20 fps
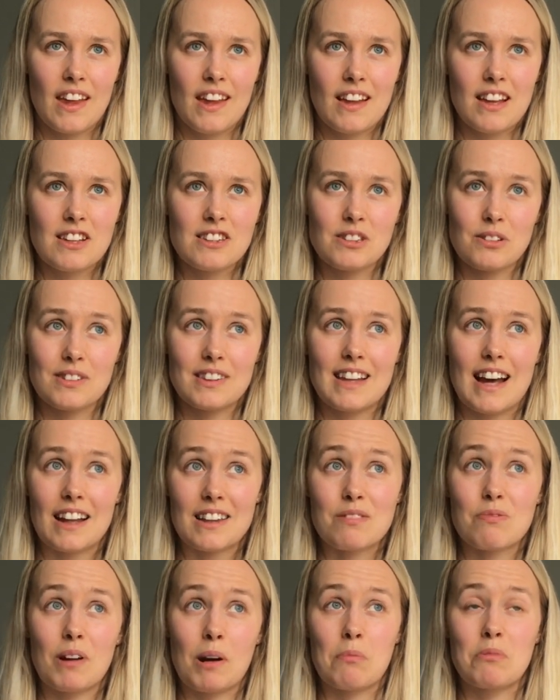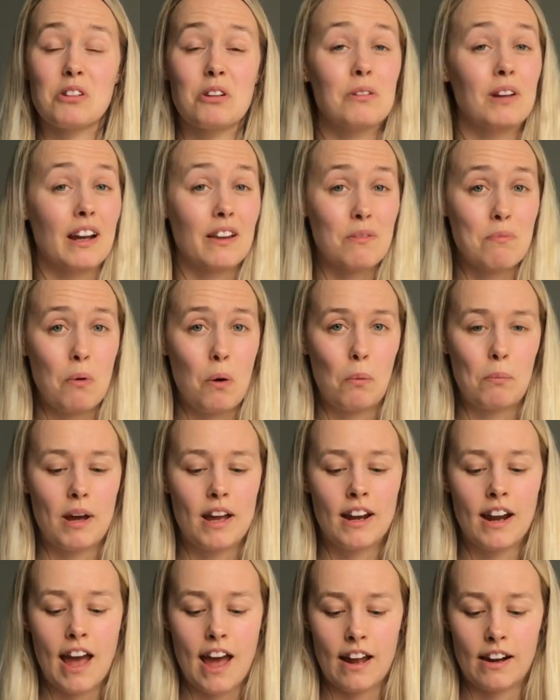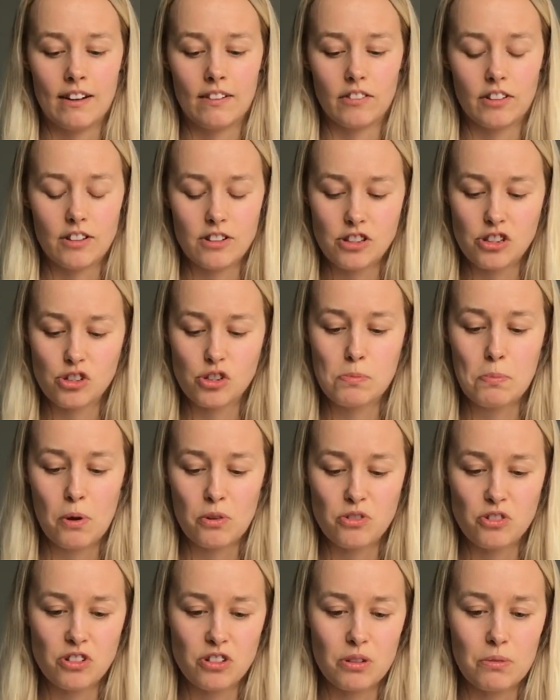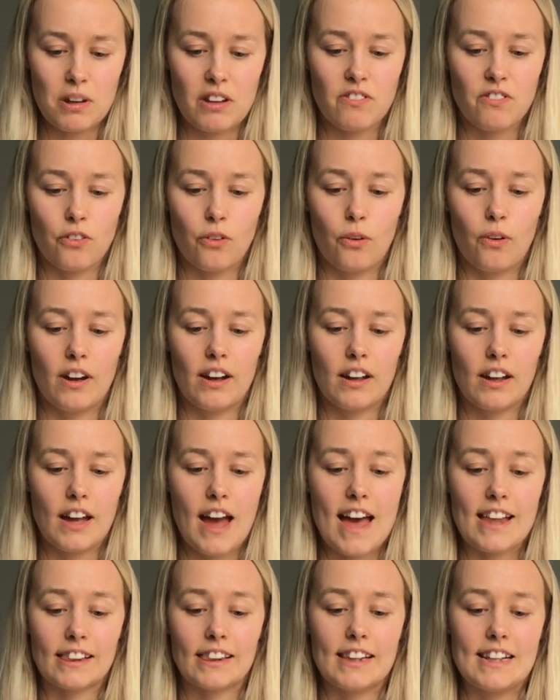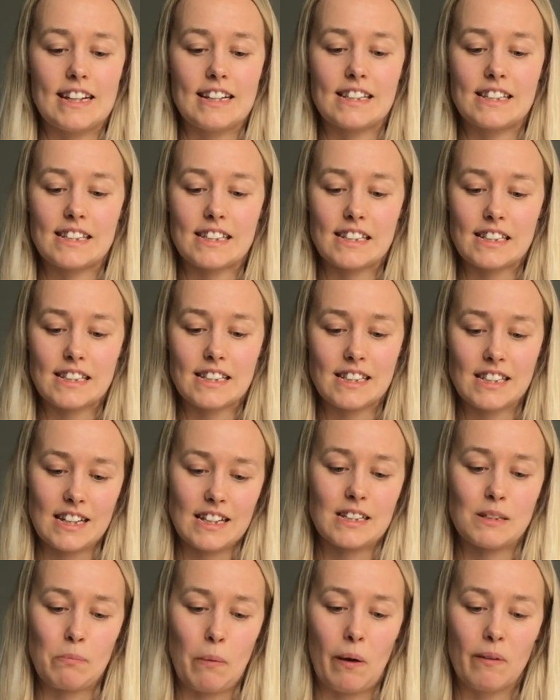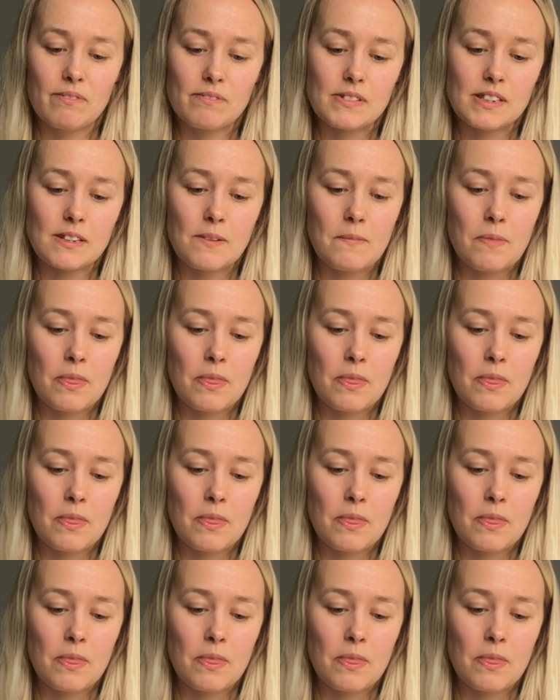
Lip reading: So that's what I'm doing at the moment, and because you're supposed to do it for at least 6 months.